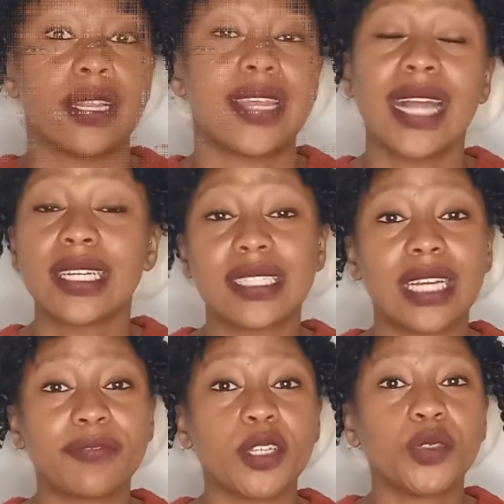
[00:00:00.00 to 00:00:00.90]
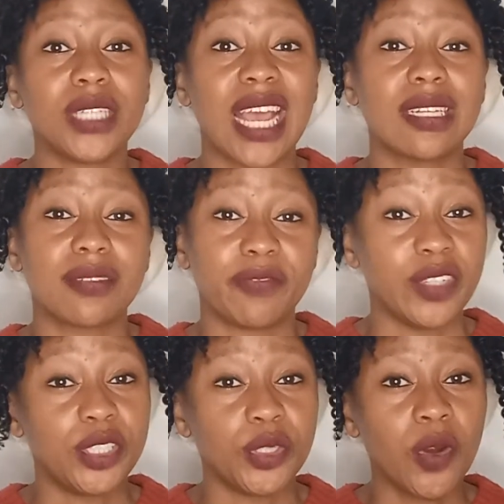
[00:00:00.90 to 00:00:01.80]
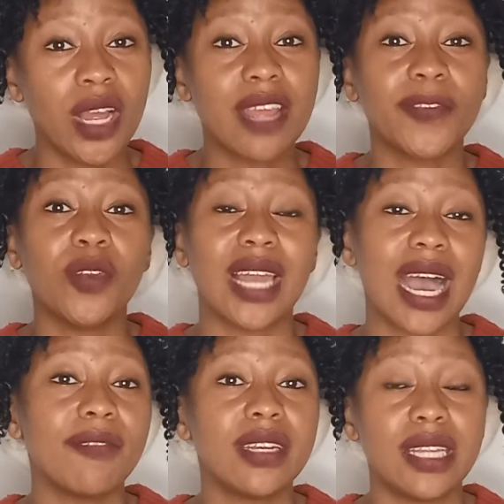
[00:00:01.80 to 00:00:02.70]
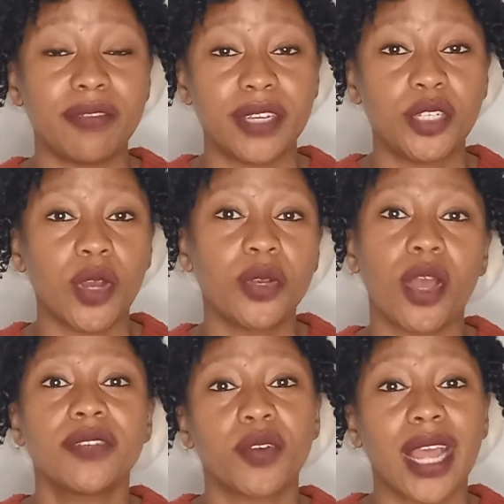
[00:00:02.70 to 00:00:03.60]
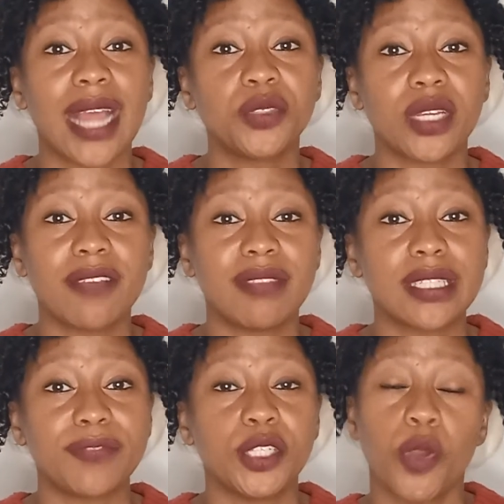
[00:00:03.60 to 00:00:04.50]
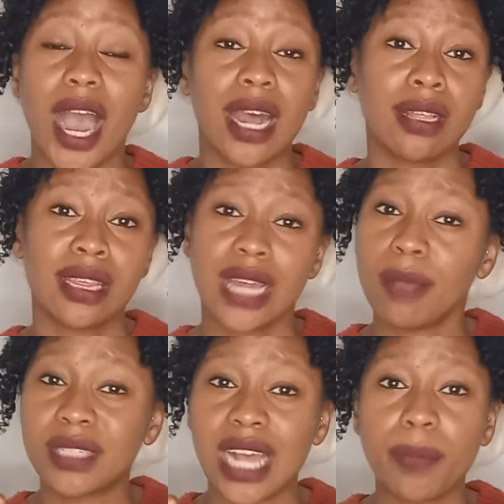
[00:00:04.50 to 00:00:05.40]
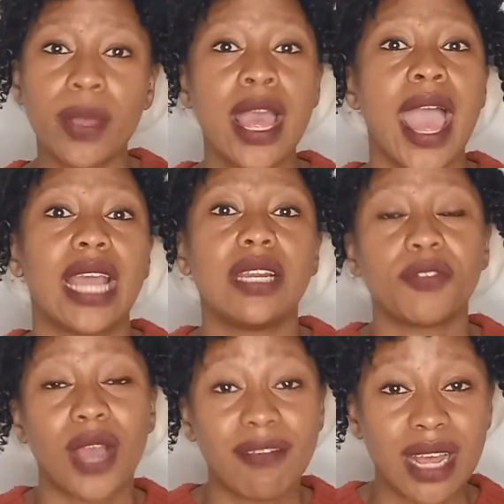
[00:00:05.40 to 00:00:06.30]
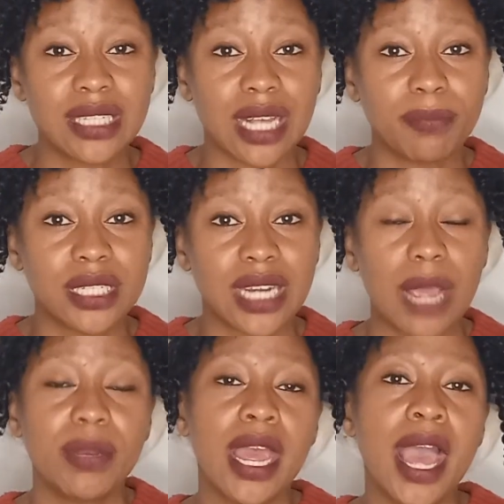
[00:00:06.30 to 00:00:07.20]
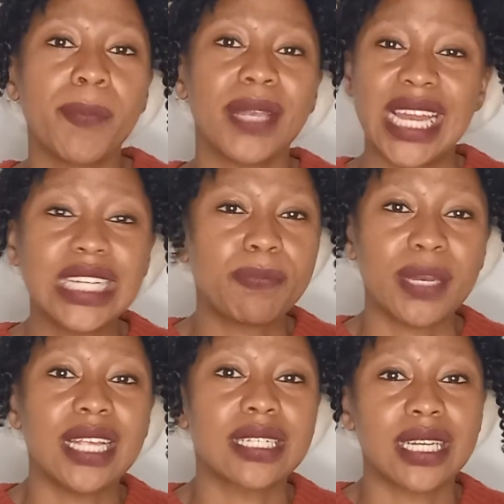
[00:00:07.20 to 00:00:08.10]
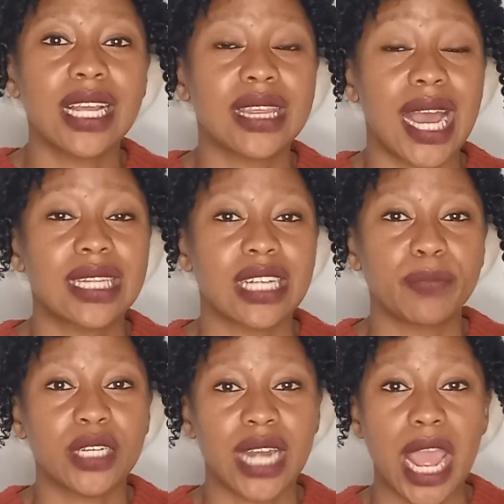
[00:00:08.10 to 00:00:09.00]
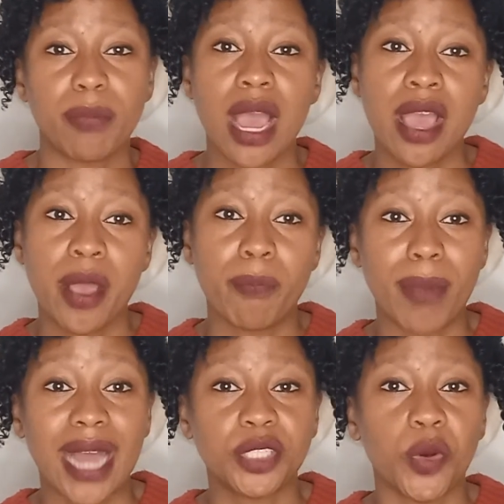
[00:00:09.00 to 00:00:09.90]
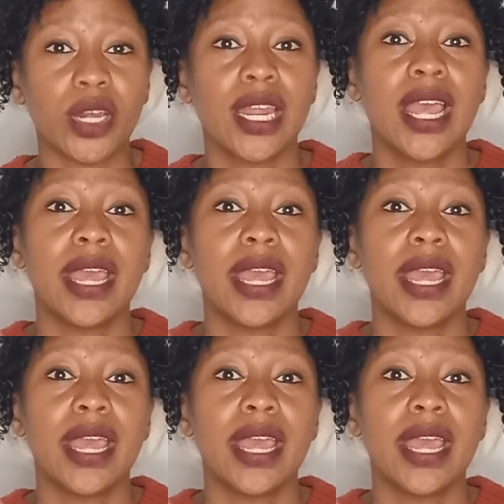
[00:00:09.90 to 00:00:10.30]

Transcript: That is it for today's video. If you loved the video, don't forget to give this video a thumbs up. And if you haven't subscribed, please click that subscribe button.